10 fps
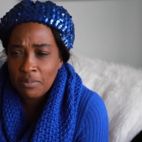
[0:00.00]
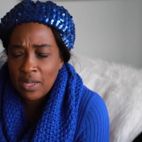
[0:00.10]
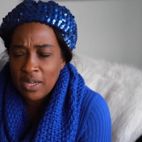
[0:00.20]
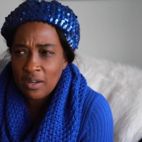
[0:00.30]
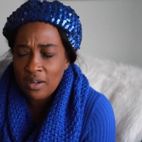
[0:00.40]
I'm
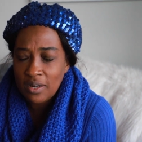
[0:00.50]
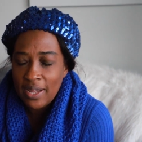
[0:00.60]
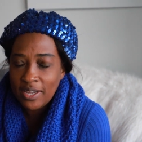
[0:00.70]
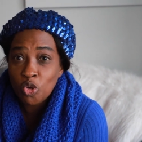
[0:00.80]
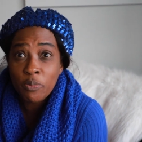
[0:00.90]
like, huh?
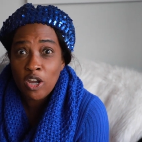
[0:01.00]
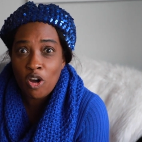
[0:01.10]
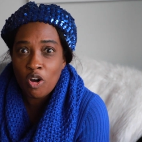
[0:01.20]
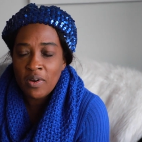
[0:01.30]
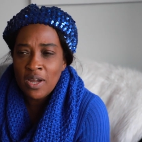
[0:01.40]
Like, it threw me
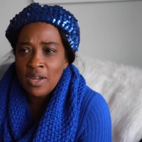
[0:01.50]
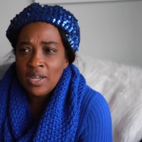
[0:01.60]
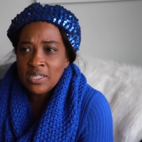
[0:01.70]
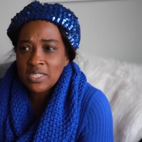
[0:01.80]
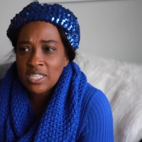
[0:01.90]
off.
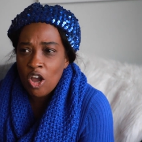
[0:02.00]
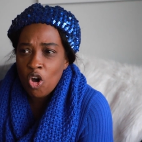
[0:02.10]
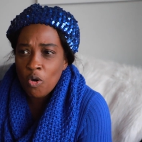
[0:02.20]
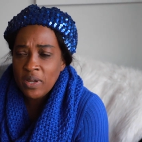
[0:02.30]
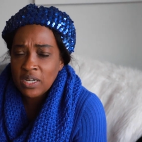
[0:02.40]
She said,
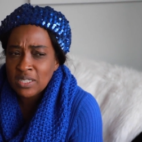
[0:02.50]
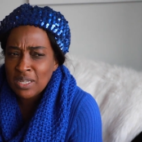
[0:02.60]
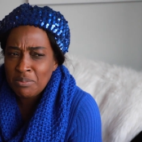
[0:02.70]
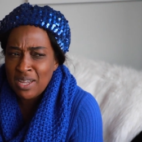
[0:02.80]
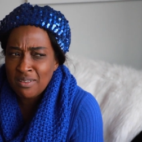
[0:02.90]
oh,
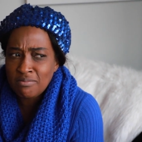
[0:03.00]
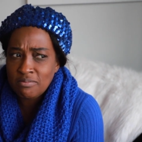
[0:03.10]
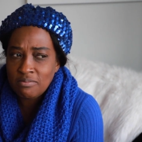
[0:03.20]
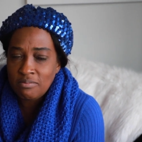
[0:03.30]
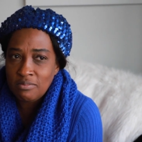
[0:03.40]
because. I'm like,
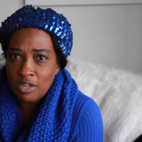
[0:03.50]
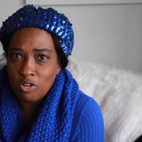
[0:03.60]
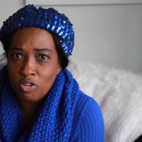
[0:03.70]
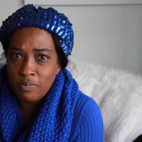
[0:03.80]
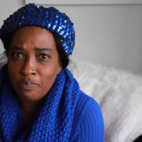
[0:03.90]

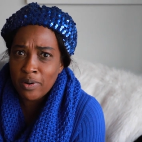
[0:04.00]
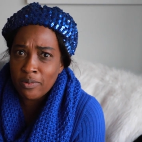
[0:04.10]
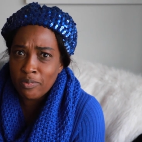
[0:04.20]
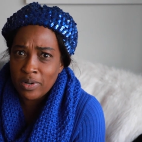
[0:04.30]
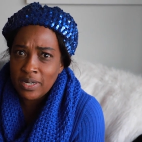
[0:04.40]
no,
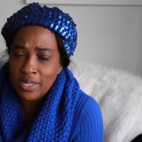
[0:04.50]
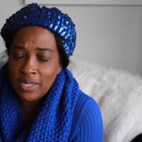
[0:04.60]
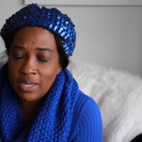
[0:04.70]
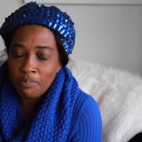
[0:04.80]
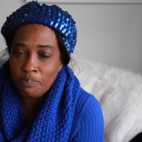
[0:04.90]
but really
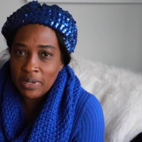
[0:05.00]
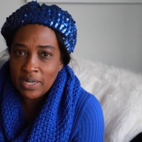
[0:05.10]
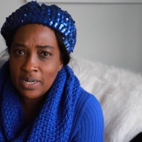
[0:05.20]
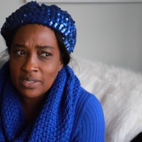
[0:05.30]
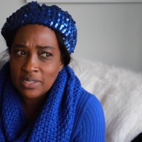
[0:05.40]
did.
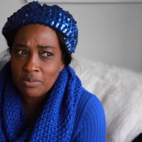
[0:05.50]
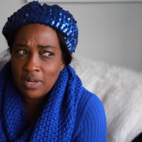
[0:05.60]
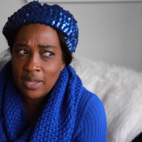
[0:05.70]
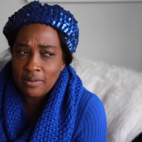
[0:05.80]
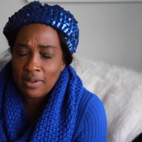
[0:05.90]
But she
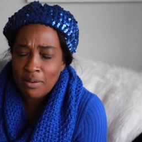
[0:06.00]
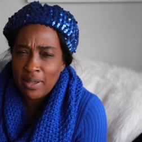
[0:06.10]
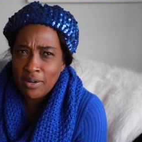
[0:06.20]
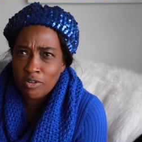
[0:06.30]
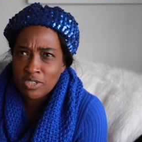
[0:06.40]
was like,
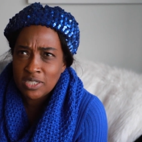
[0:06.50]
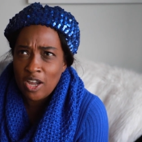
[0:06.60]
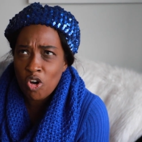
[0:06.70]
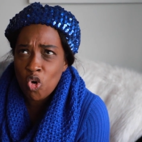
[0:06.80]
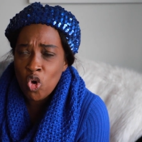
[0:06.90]
I'm like, no. She
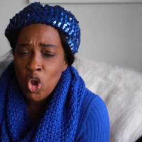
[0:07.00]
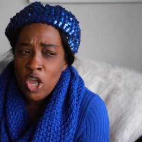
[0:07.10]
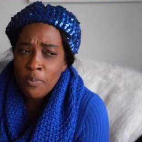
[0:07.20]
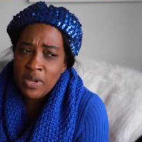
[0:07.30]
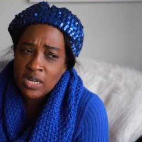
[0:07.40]
said, oh,
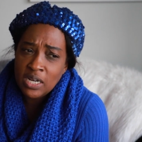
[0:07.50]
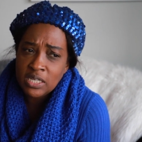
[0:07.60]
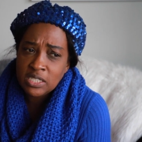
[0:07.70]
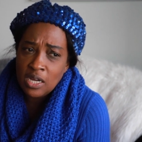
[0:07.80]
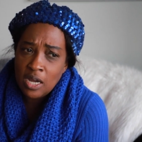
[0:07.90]

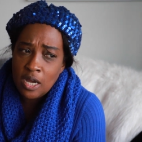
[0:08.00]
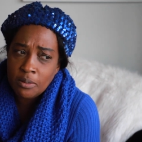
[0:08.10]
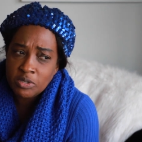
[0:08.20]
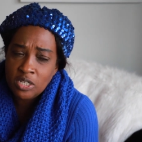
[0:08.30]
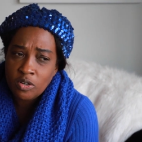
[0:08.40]
because
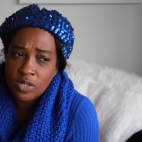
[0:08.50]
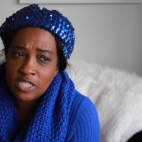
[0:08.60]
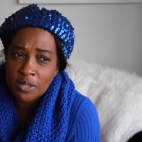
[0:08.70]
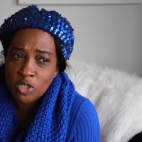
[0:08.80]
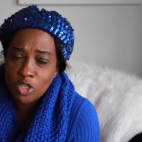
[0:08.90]
um, she only
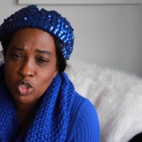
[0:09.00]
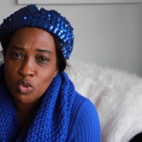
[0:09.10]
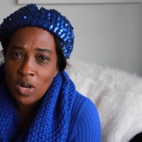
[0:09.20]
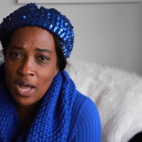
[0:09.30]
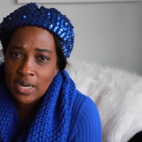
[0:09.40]
tipped her
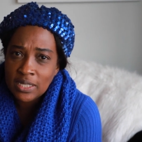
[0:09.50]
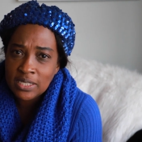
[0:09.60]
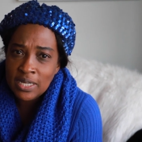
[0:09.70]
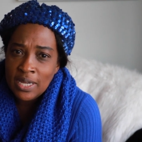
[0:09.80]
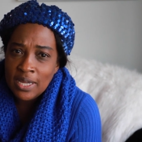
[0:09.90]
two
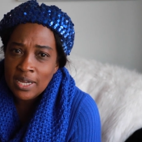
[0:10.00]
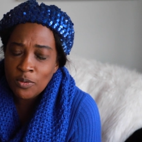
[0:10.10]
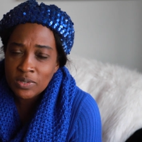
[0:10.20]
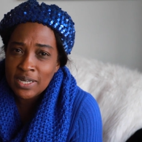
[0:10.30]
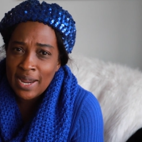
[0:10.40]
dollars
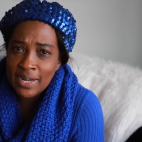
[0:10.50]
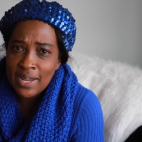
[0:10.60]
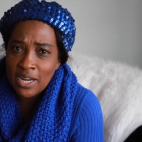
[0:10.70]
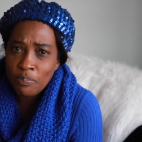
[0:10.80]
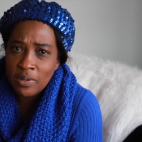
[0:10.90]
and it was a ninety
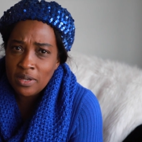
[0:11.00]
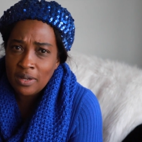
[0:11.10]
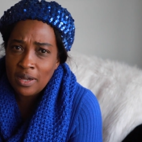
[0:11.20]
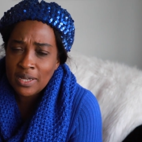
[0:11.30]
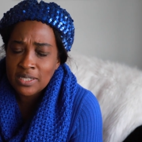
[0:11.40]
dollar
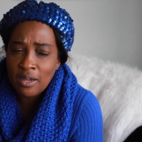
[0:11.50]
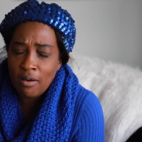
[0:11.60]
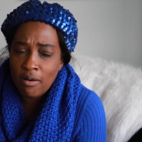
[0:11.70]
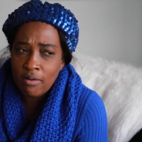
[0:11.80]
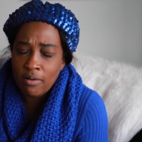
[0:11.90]
bill. I
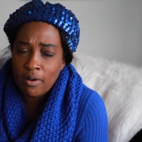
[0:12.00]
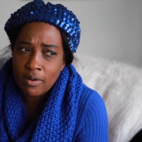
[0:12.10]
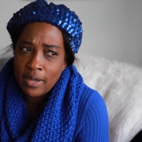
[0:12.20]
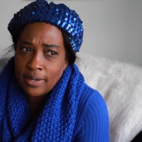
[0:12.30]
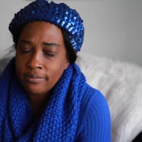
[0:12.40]
said, oh,
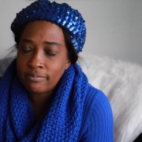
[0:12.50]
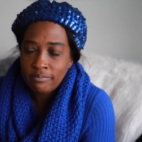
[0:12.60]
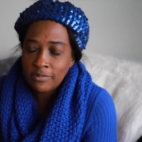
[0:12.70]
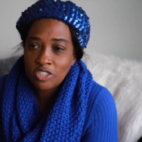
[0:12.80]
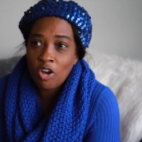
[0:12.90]
okay.
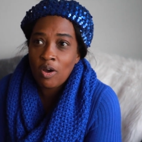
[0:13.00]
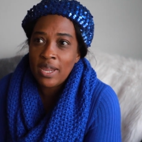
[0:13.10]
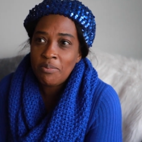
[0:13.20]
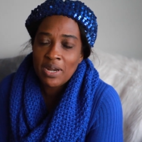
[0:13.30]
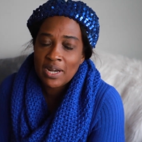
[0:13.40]
So
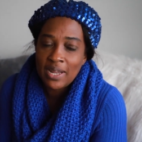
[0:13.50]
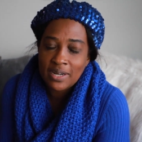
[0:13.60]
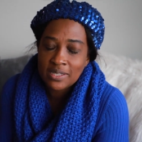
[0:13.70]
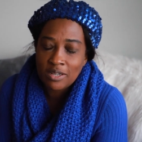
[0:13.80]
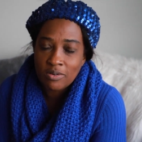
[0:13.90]
immediately
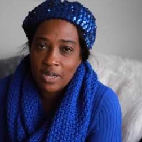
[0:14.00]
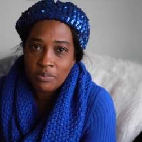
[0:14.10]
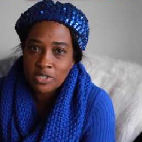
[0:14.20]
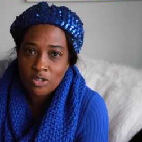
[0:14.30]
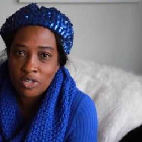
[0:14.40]
I just said, okay,
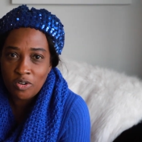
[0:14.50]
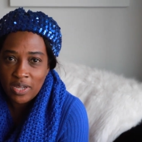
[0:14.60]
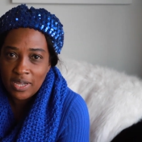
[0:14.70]
I'm just going to go